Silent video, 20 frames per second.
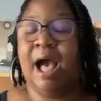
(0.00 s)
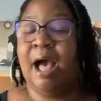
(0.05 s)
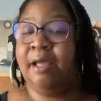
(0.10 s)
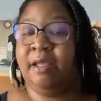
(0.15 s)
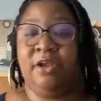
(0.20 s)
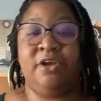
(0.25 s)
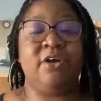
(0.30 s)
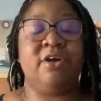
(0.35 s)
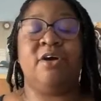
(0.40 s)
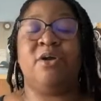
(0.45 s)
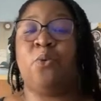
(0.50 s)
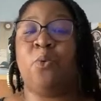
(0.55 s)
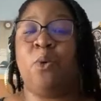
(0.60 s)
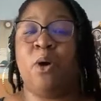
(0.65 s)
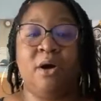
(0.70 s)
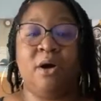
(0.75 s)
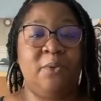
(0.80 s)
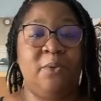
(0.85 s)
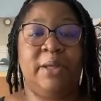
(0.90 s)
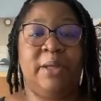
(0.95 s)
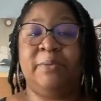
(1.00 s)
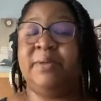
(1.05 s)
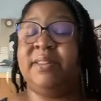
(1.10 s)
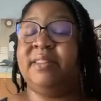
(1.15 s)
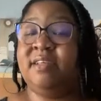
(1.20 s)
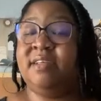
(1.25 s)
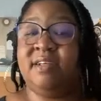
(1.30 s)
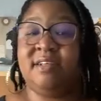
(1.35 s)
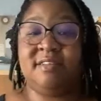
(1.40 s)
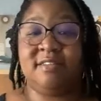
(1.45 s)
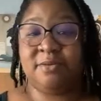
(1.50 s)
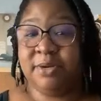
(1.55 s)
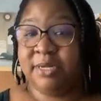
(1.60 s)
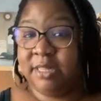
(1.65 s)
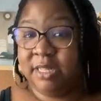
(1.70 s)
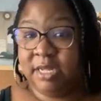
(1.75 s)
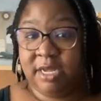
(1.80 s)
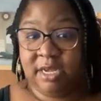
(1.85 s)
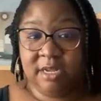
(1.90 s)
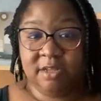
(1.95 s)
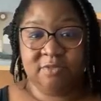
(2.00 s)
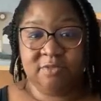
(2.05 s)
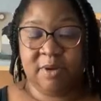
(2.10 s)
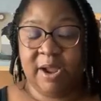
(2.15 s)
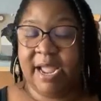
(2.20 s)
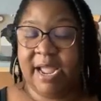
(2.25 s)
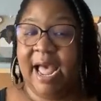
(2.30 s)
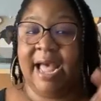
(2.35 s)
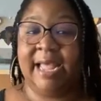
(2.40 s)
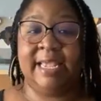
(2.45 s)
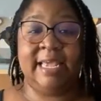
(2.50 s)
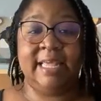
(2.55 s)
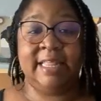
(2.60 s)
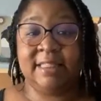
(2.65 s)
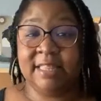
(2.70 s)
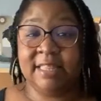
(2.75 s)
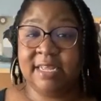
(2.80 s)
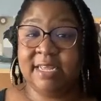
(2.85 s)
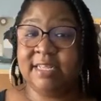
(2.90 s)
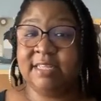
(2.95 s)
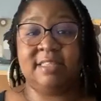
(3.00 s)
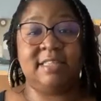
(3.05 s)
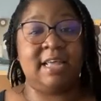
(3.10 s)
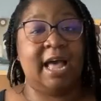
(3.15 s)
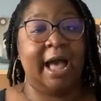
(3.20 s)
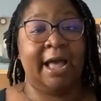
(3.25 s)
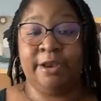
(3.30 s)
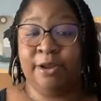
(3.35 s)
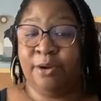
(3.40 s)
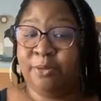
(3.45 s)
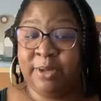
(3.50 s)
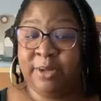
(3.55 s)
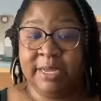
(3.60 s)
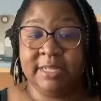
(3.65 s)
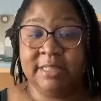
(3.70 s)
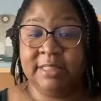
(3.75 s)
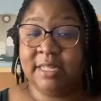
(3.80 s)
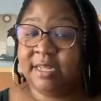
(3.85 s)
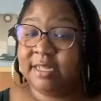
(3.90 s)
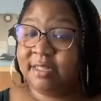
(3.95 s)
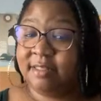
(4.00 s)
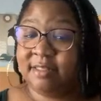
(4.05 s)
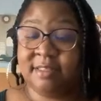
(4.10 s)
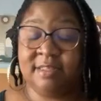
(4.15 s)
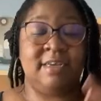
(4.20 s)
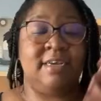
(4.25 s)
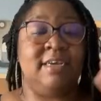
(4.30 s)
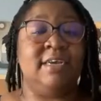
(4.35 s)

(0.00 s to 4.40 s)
You're going to walk away with these 3 things, right? I get this. I don't get this.